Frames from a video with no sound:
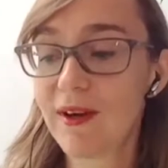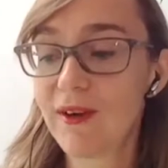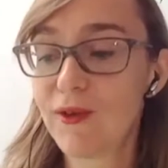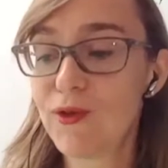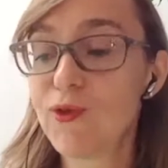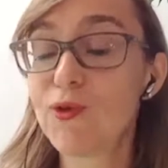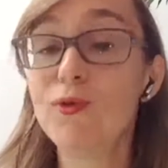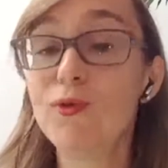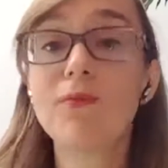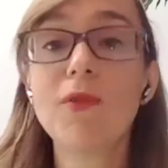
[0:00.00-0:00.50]

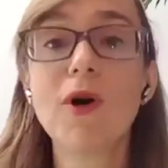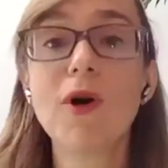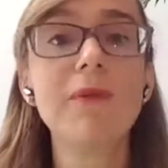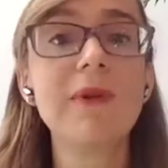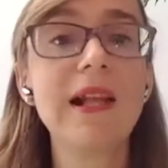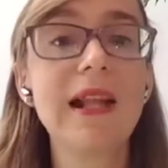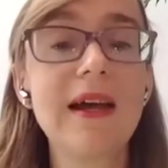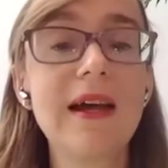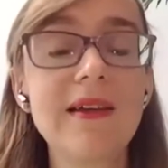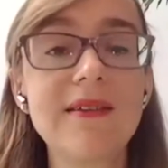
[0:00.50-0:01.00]
do
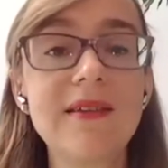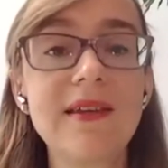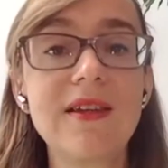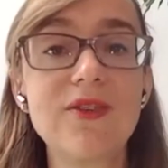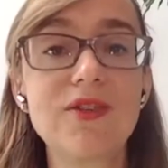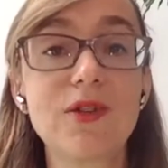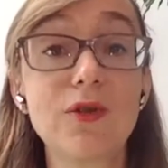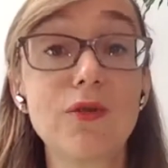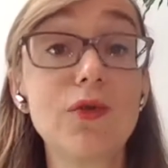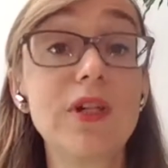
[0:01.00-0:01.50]

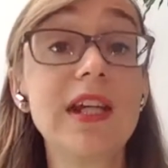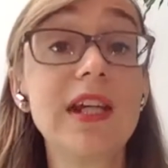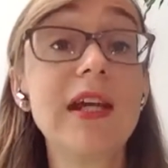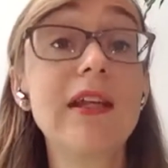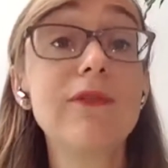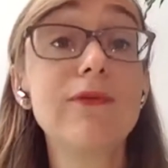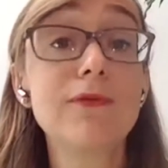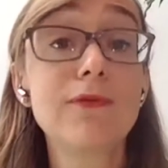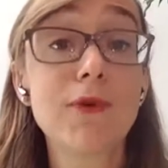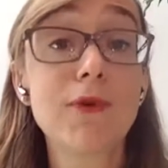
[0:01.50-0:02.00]
mobilization
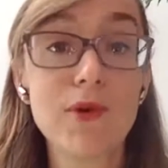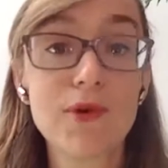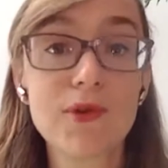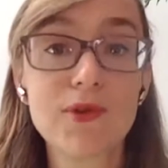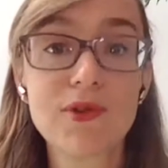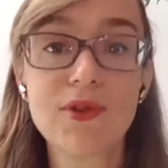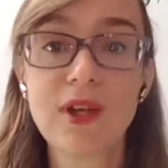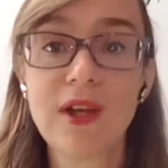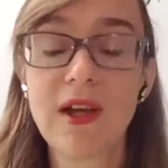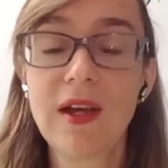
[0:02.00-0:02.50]

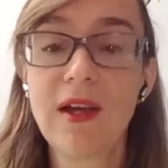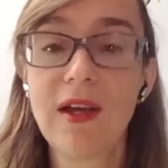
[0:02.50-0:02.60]
reinforce